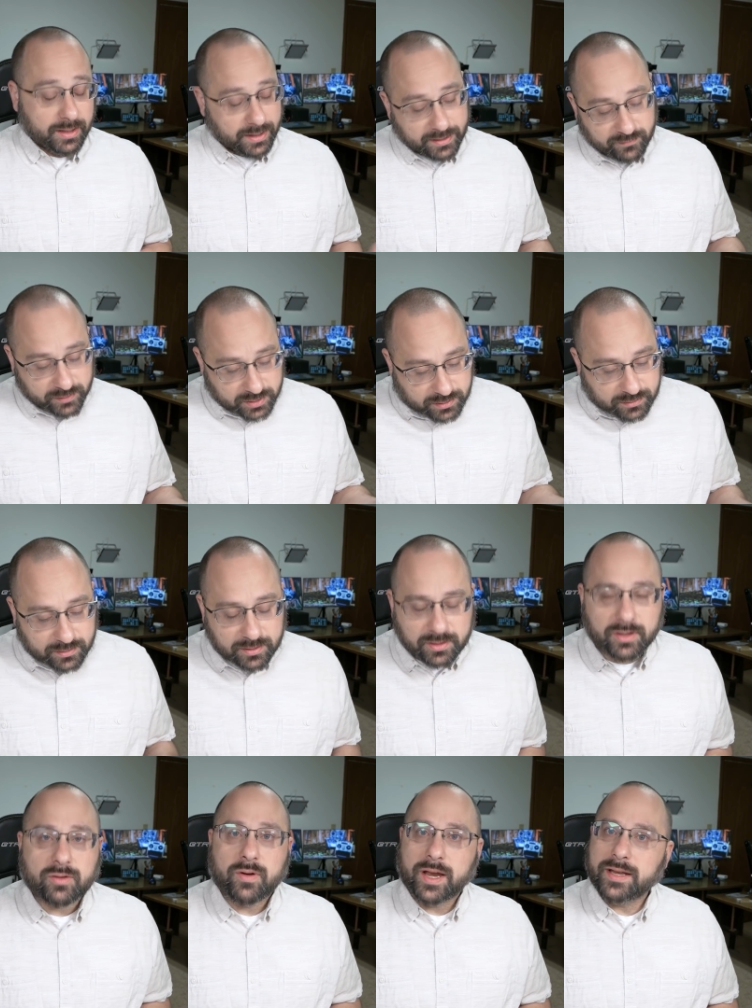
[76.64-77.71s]
And to
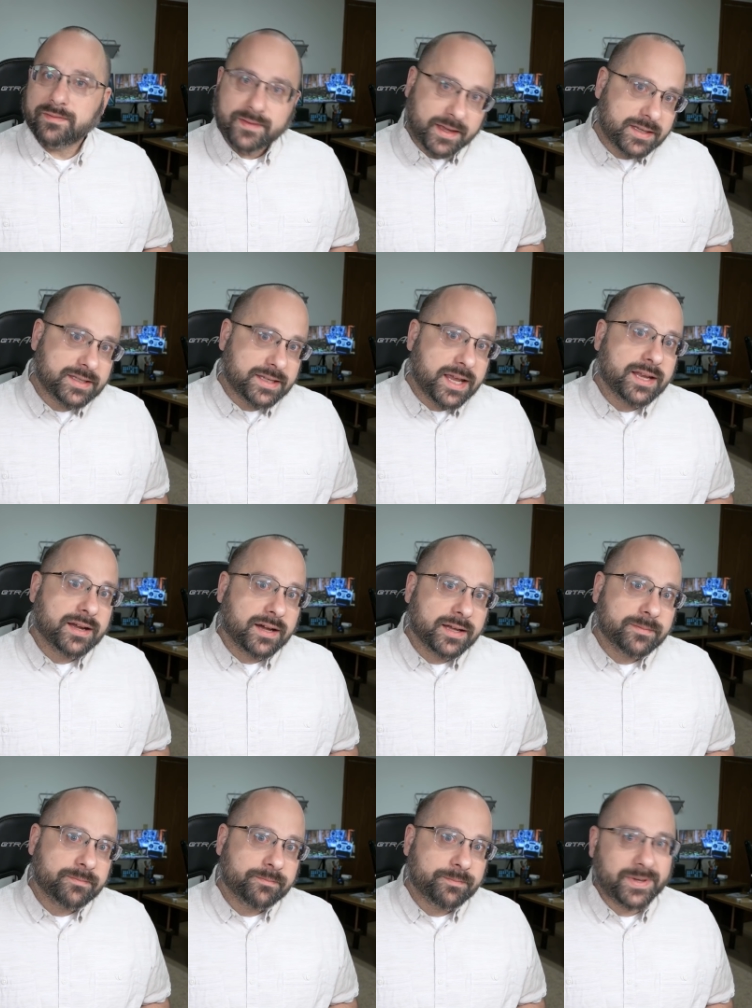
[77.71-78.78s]
their credit, they stayed
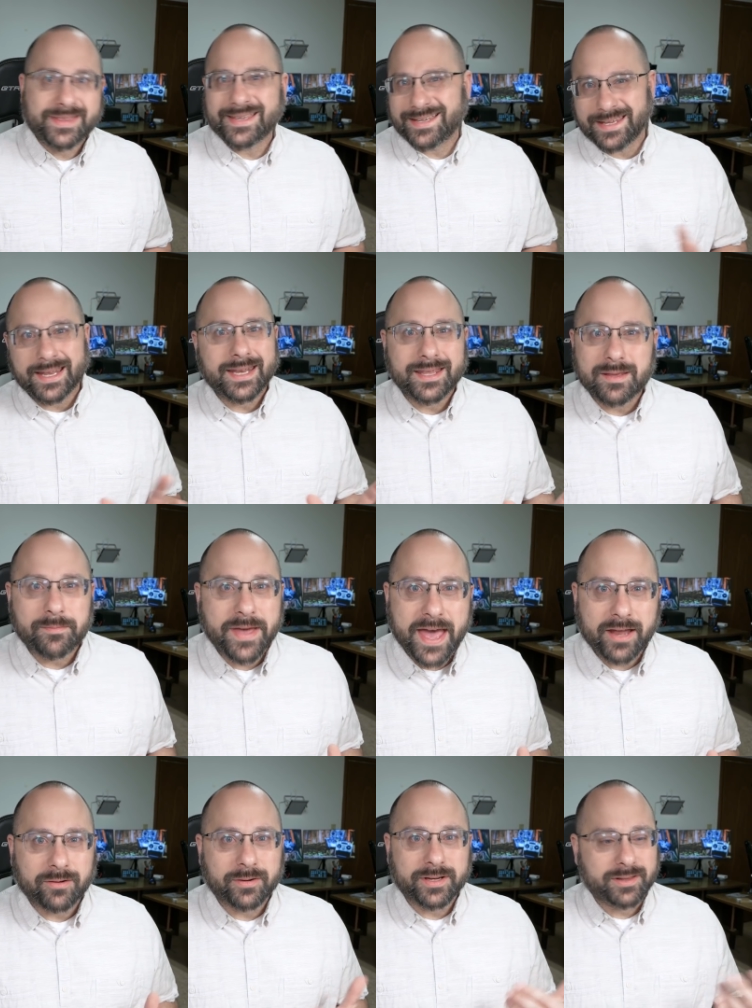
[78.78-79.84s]
on, but then getting the
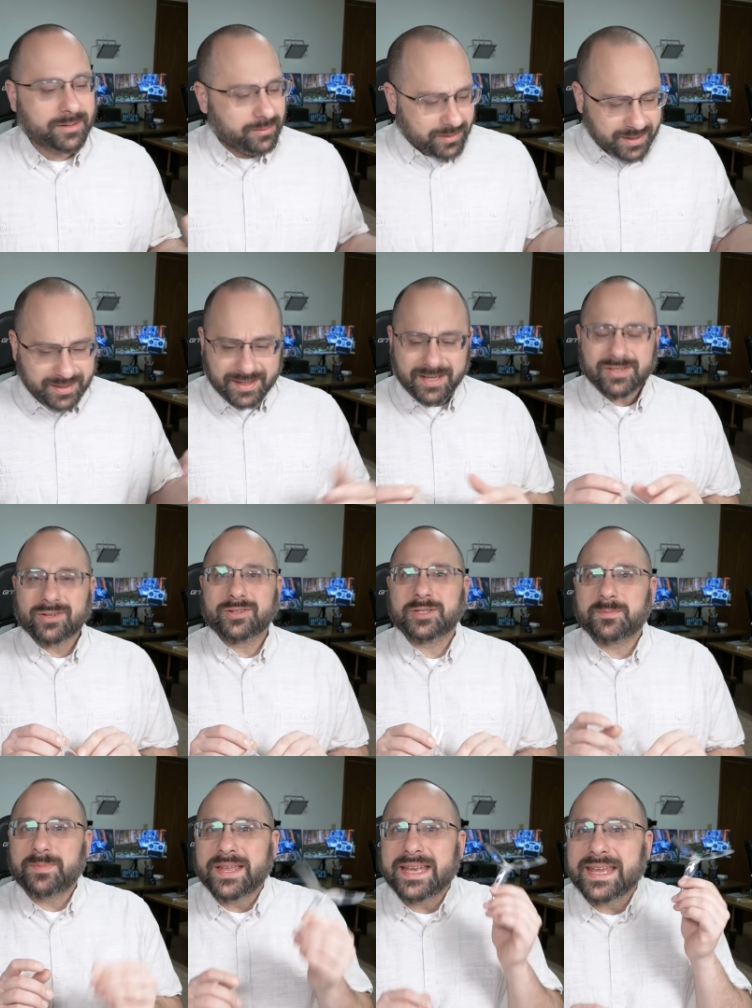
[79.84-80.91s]
battery. Th these things are
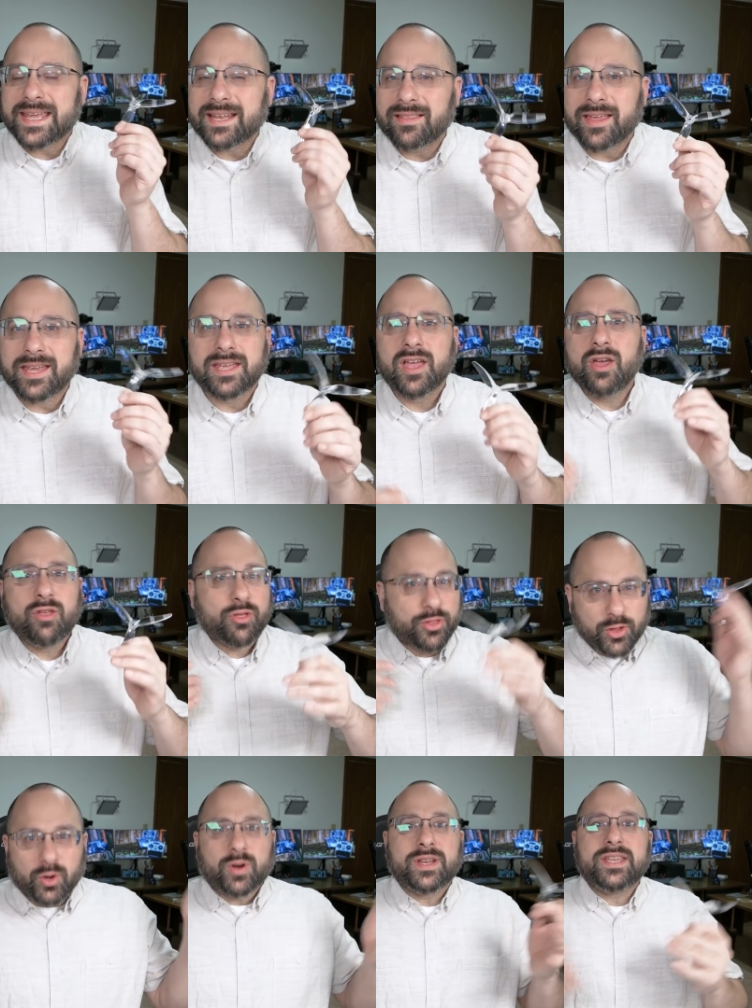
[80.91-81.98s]
spinning at like
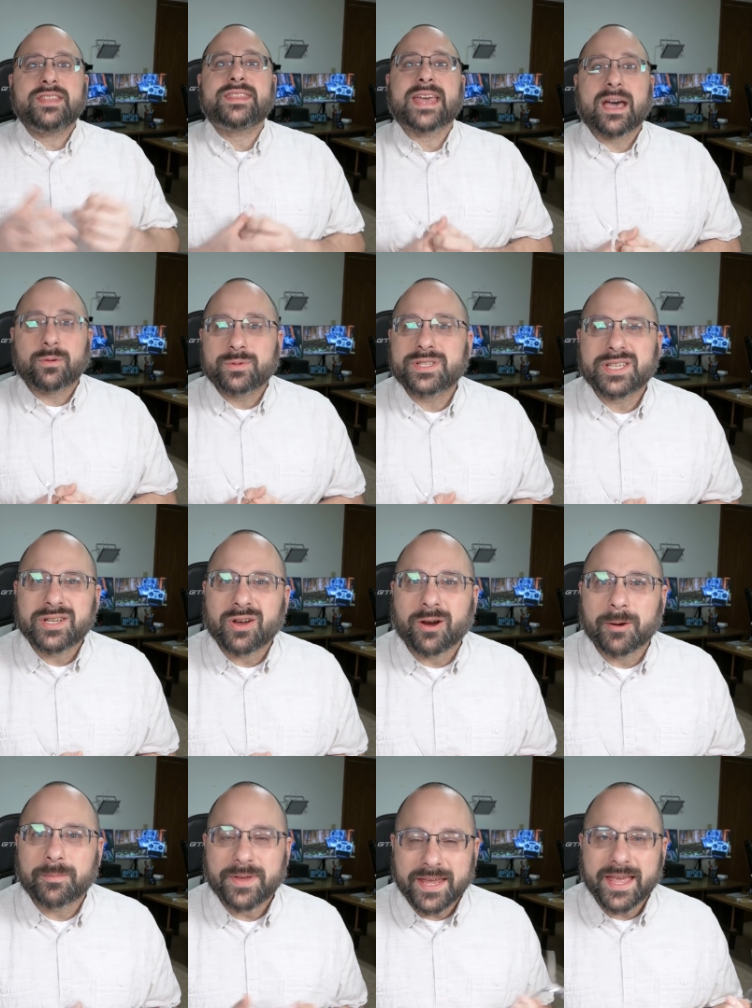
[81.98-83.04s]
30,000
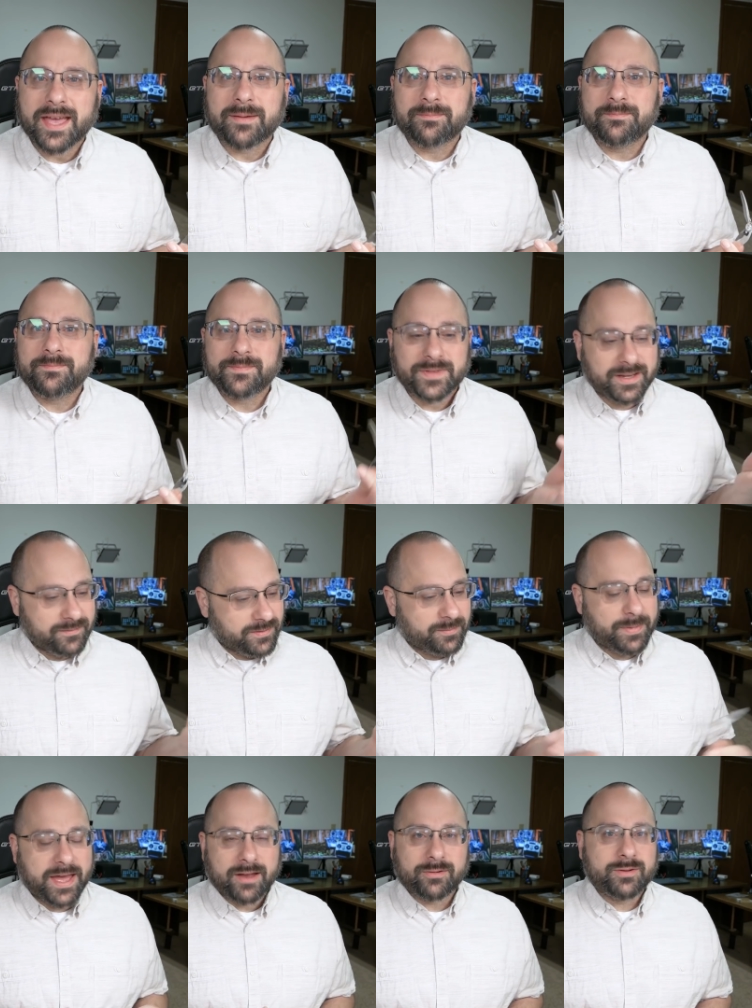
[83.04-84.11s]
RPM. If the
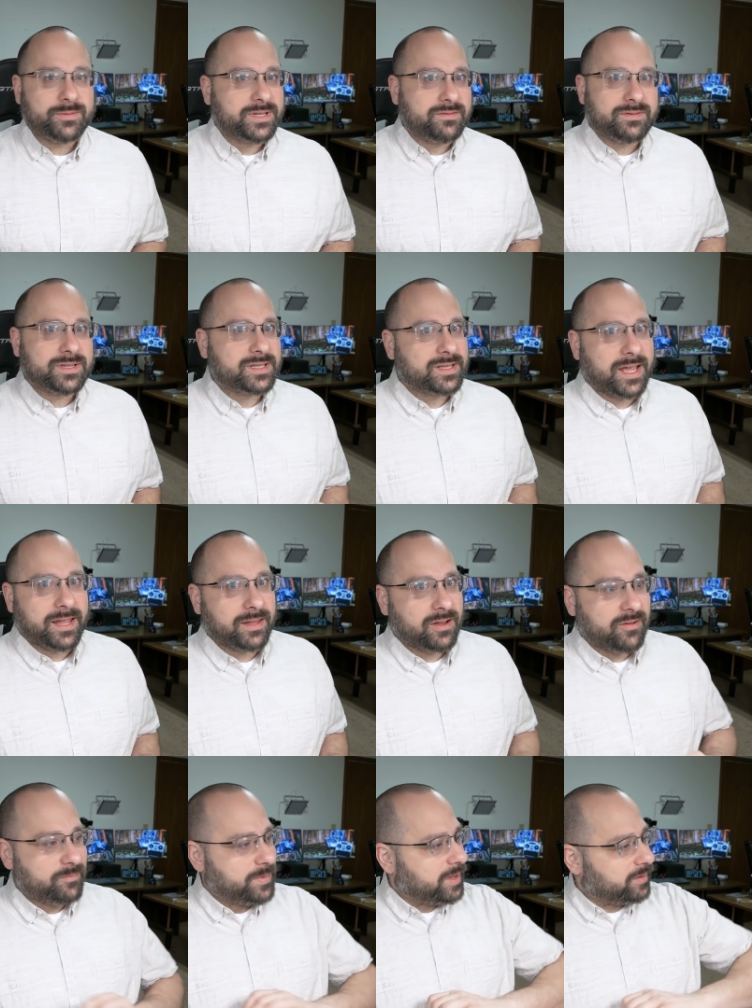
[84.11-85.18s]
battery was even slightly
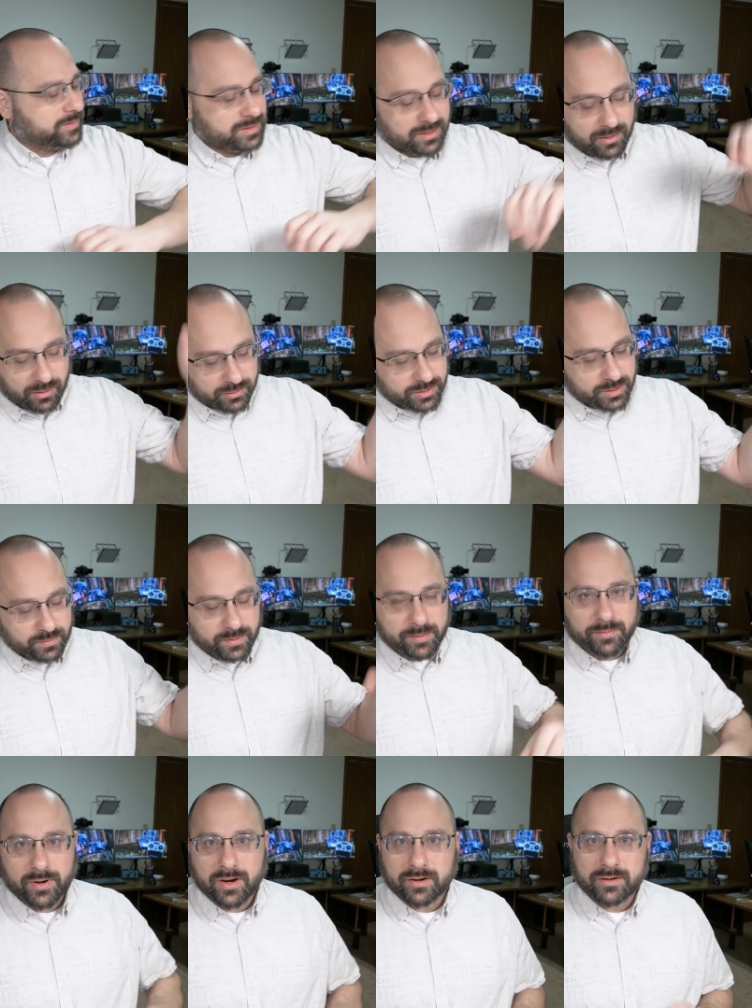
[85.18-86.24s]
off balance, it all just
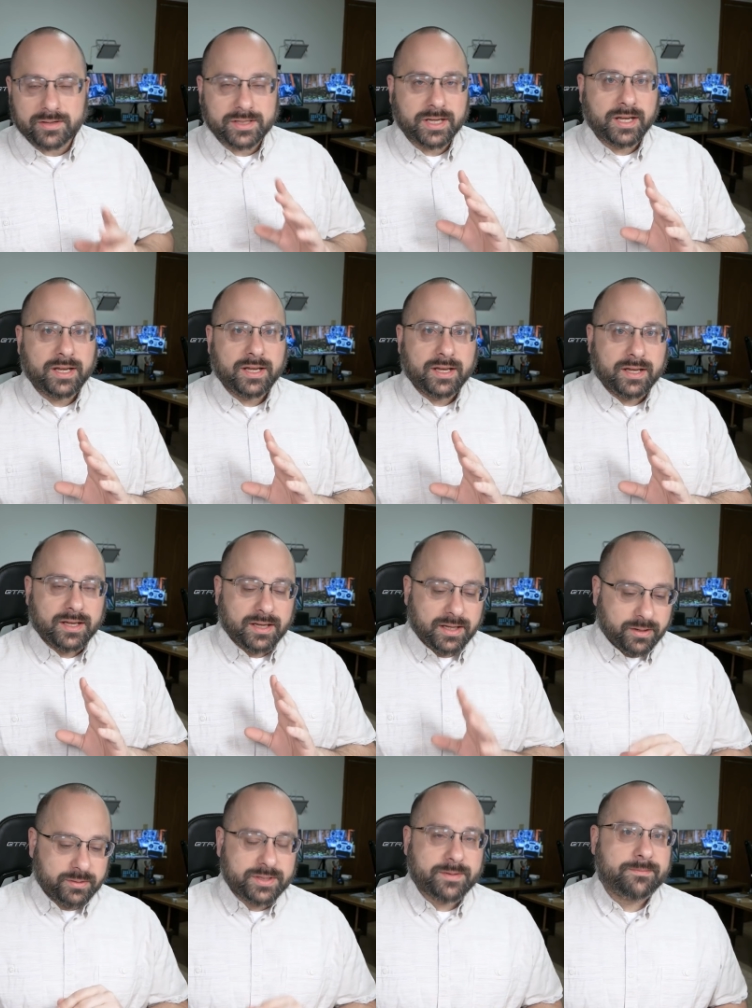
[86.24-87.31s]
went bonkers.
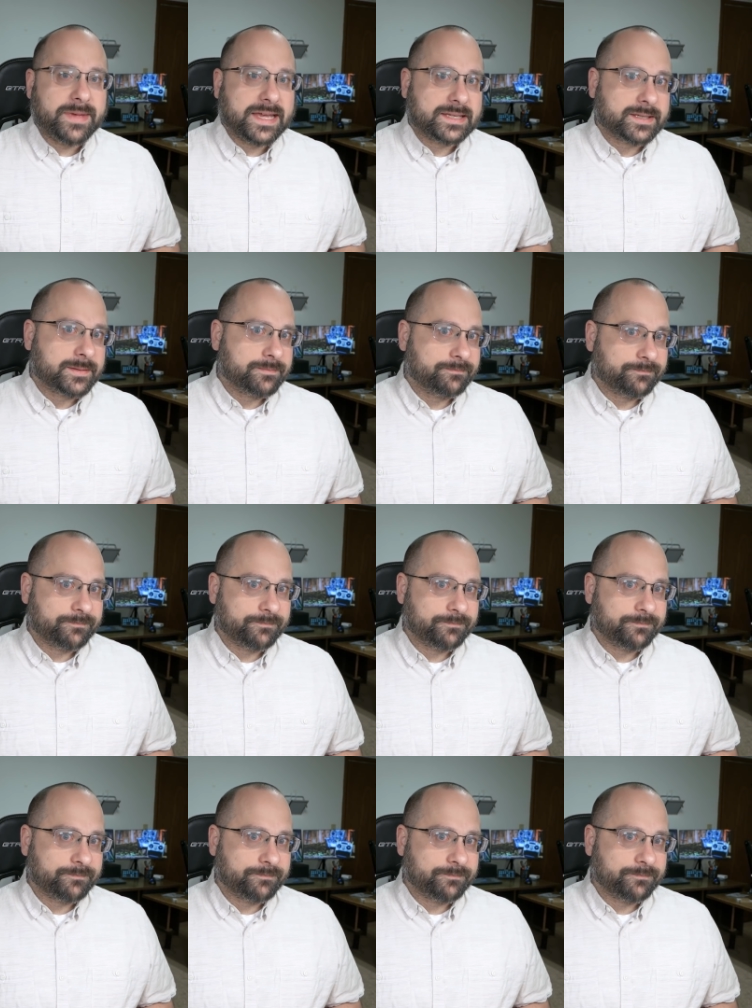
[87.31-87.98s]
It was a mess.